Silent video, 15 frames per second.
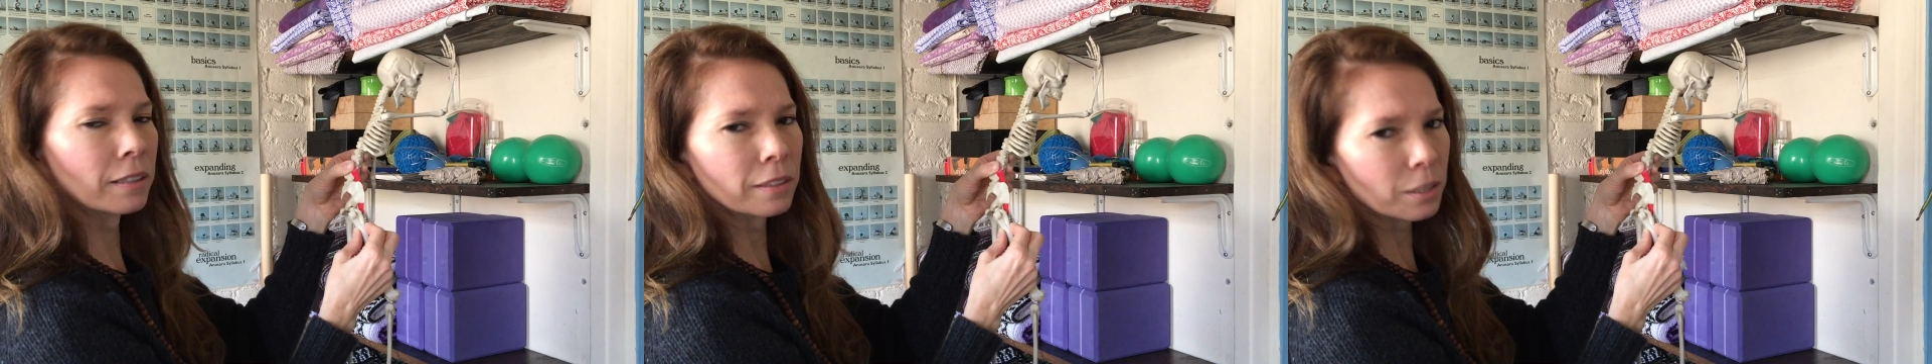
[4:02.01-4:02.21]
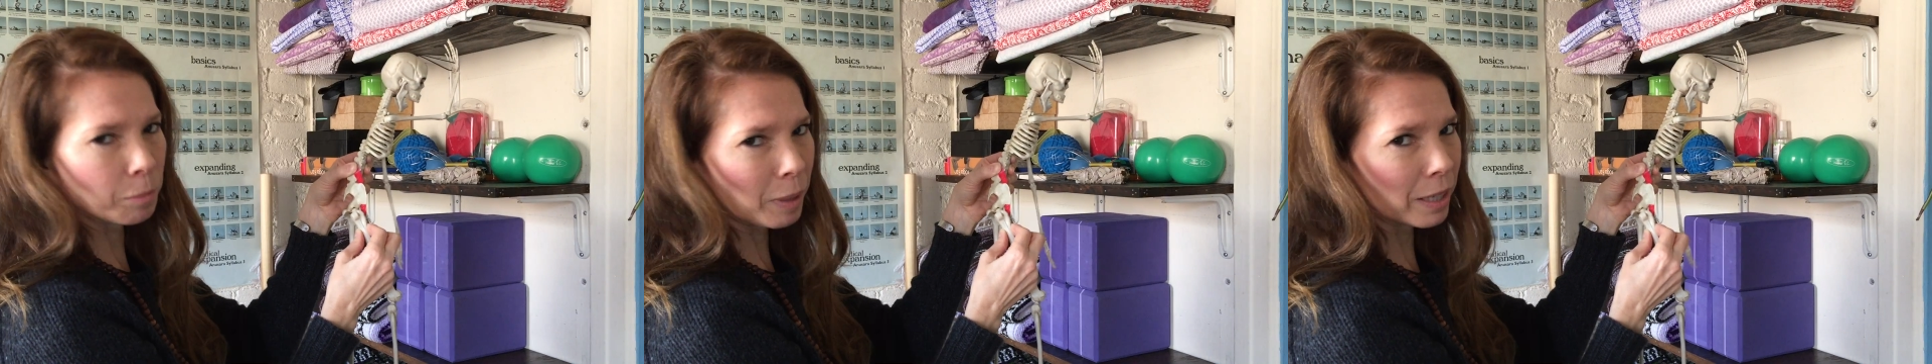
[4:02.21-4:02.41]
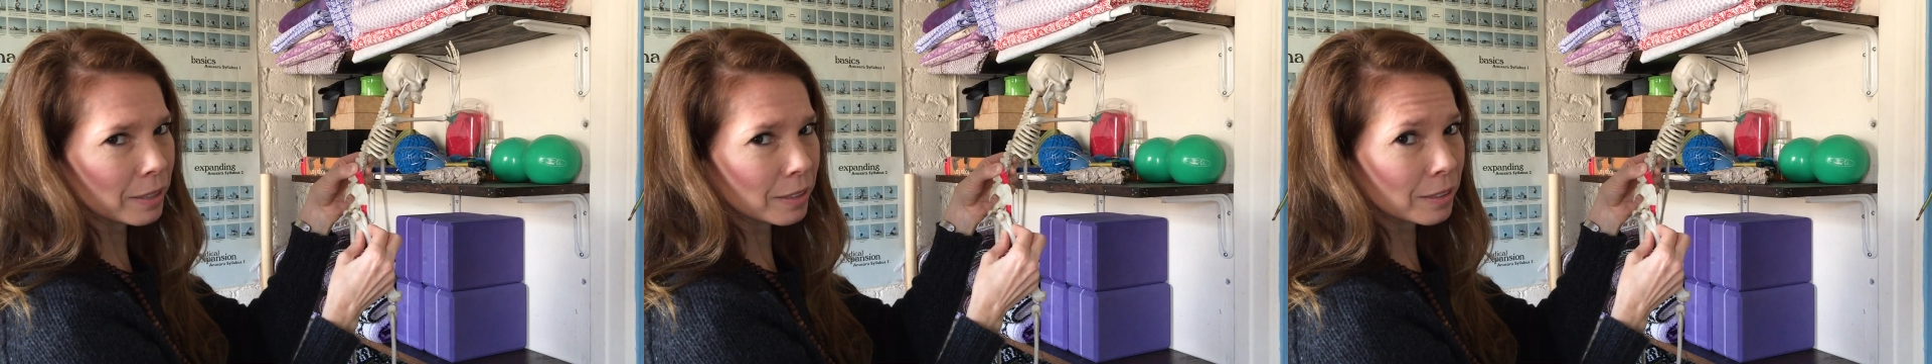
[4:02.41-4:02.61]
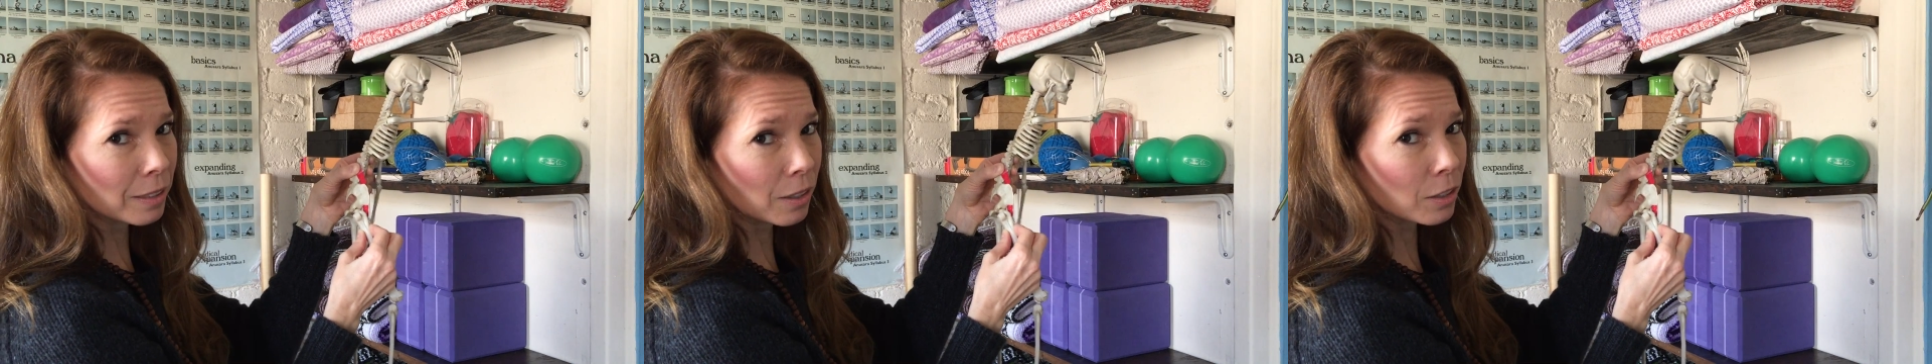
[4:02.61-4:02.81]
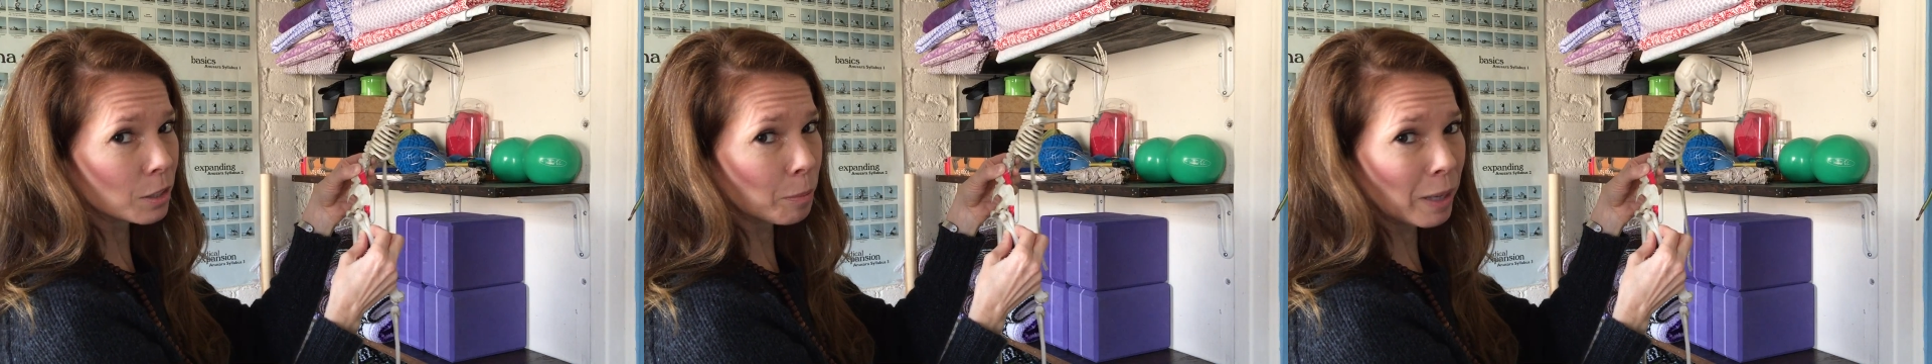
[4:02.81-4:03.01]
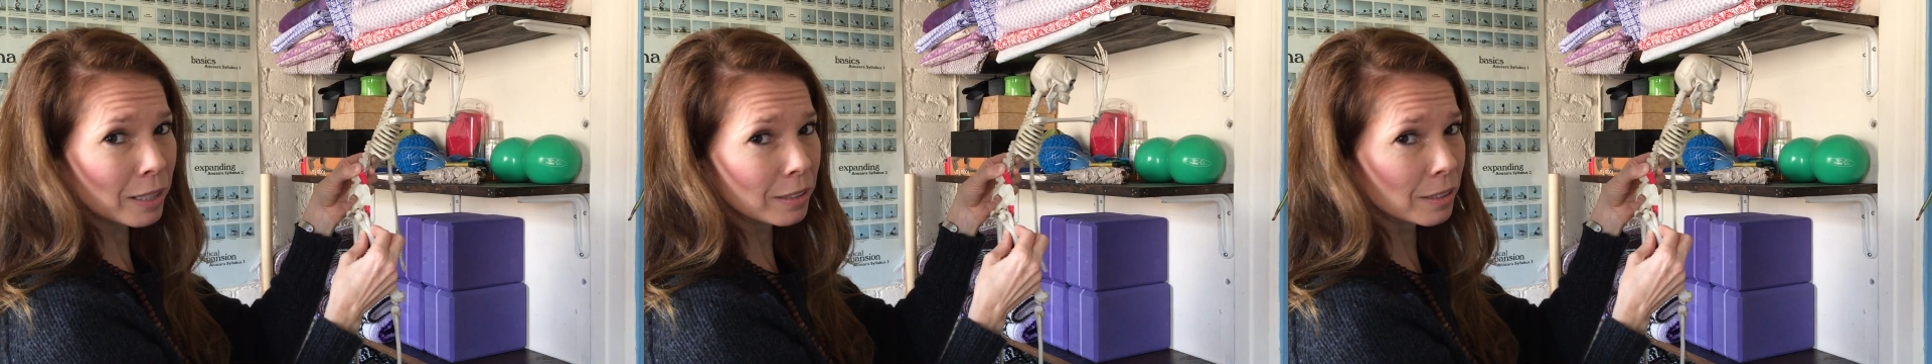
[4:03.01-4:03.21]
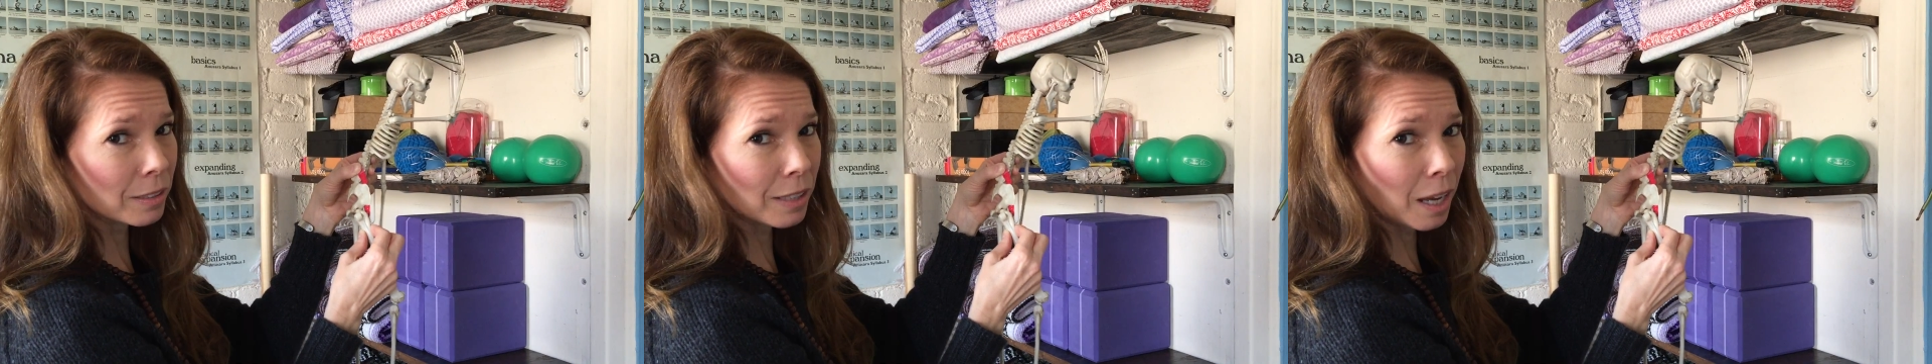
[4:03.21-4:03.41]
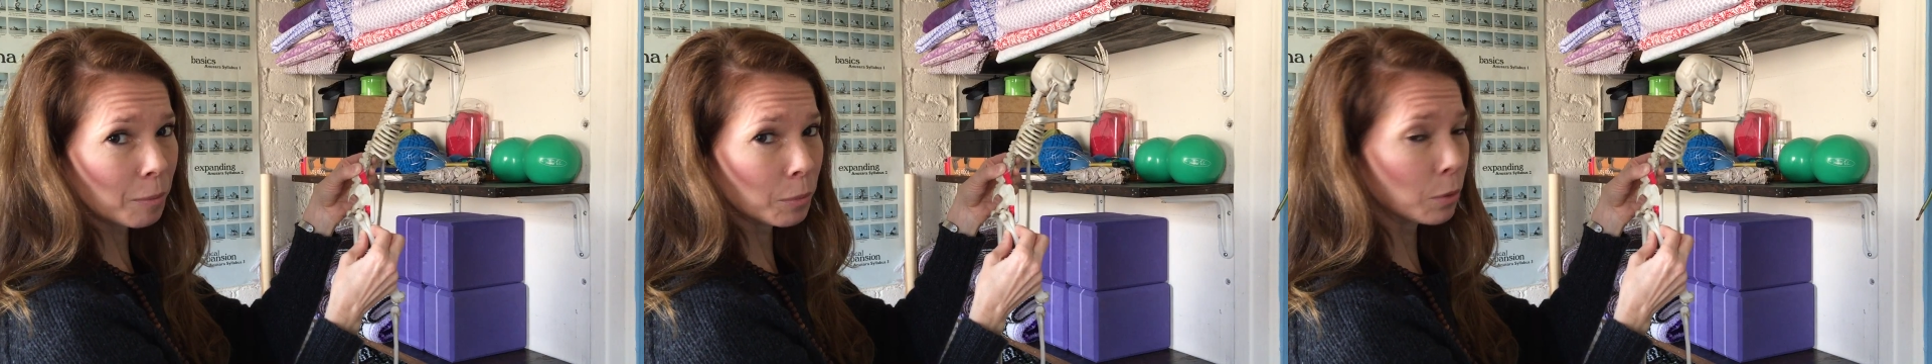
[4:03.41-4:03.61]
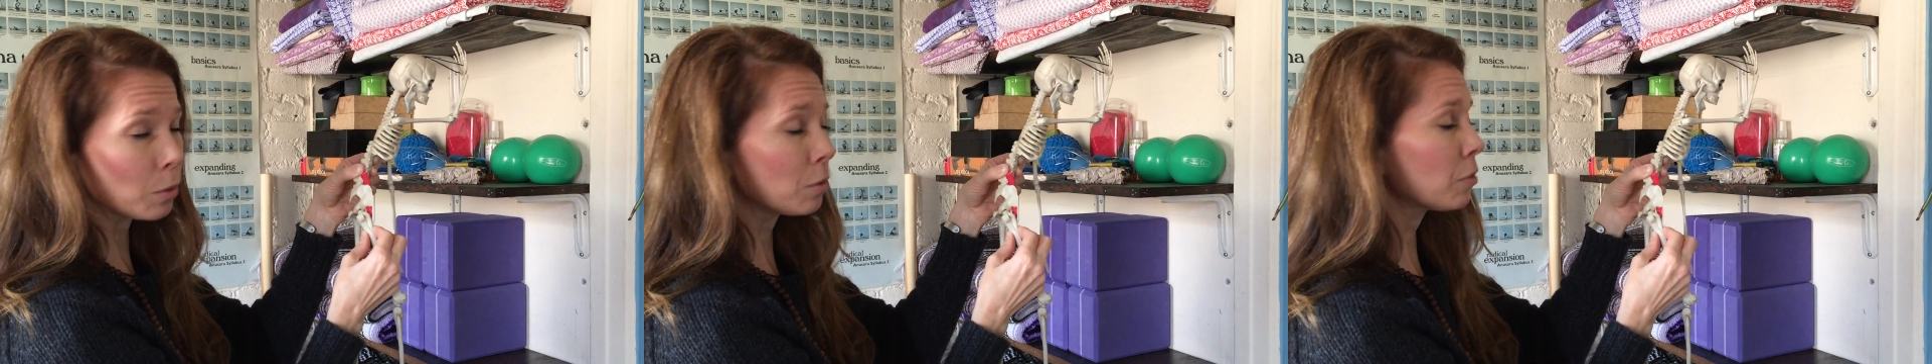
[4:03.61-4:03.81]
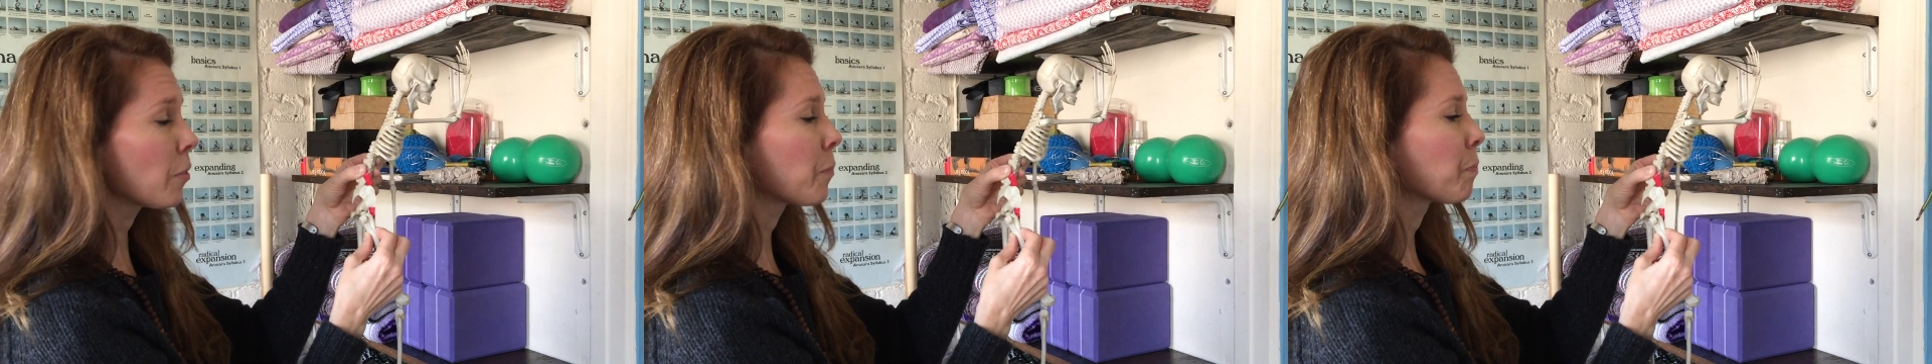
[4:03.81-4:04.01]
her spine does not
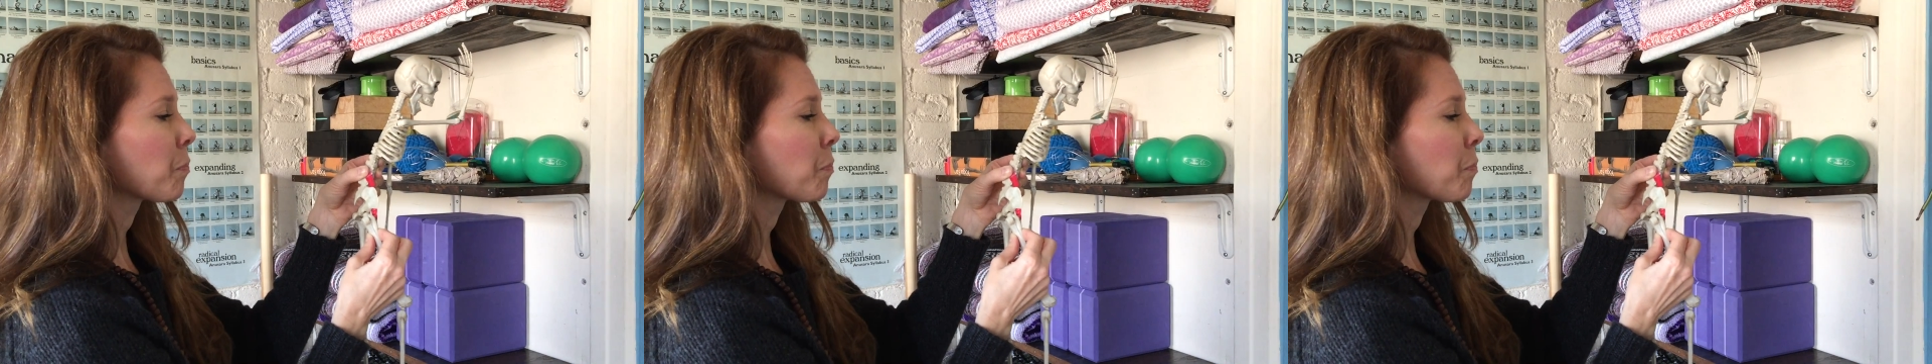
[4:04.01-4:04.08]
move.